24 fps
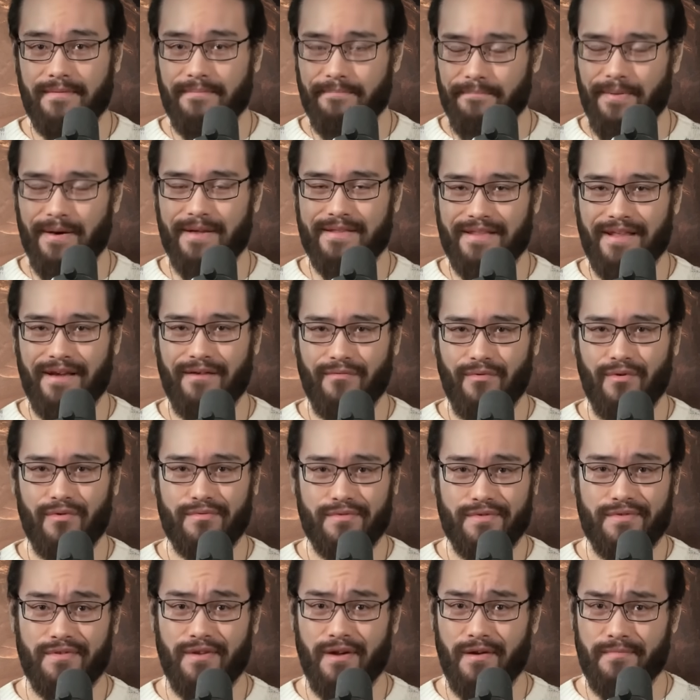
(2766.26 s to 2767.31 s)
but that
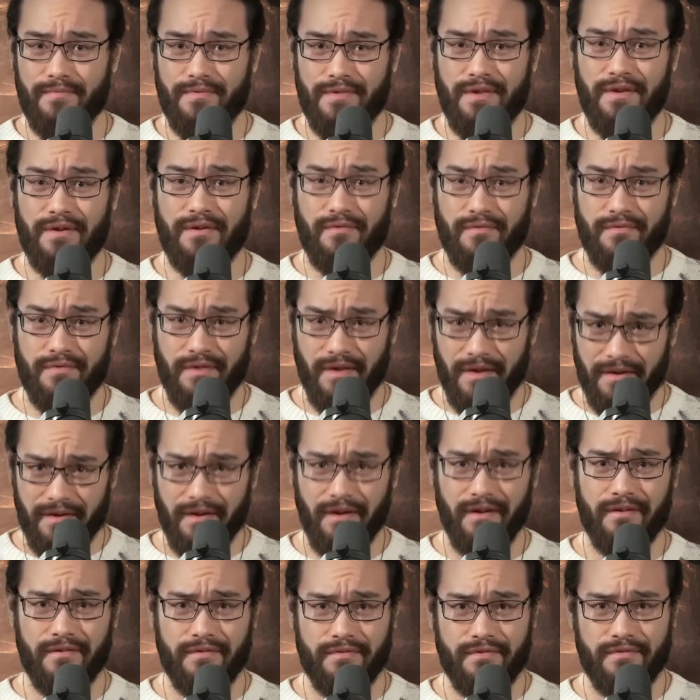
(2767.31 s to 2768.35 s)
won't stop seekers like
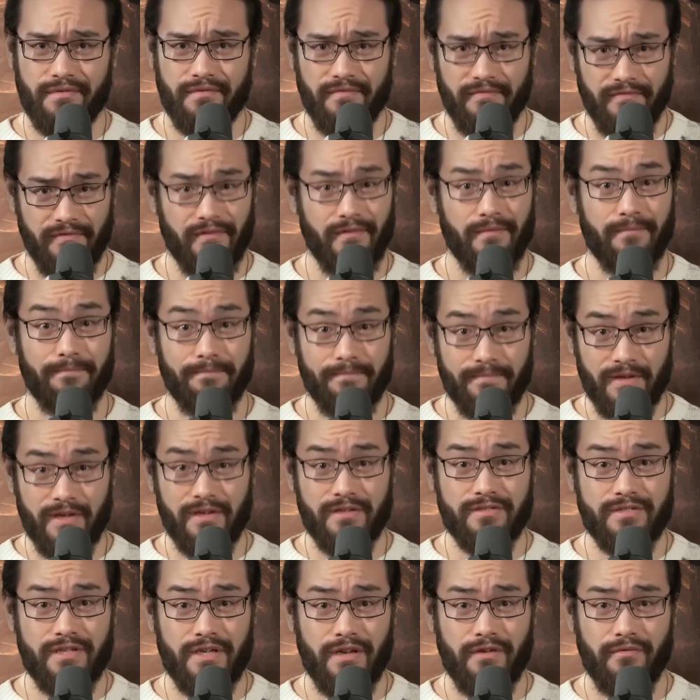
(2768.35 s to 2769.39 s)
us from
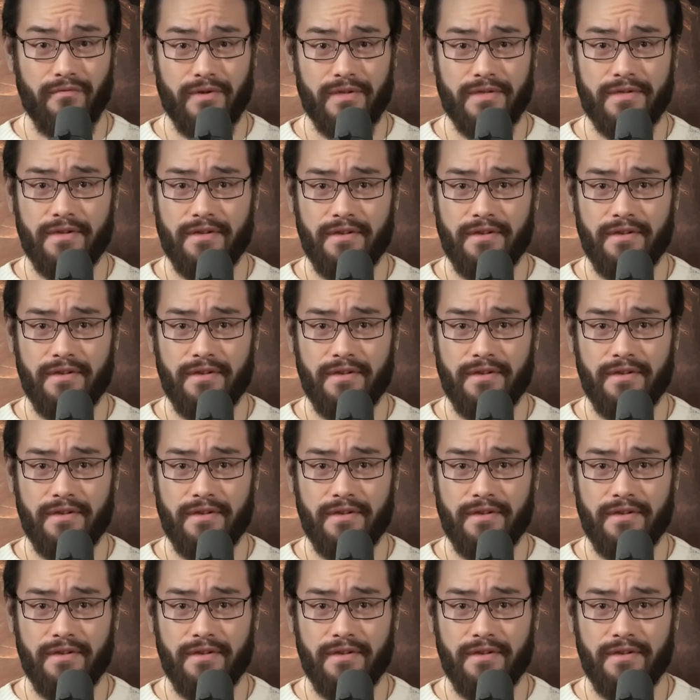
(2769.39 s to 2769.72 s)
continuing to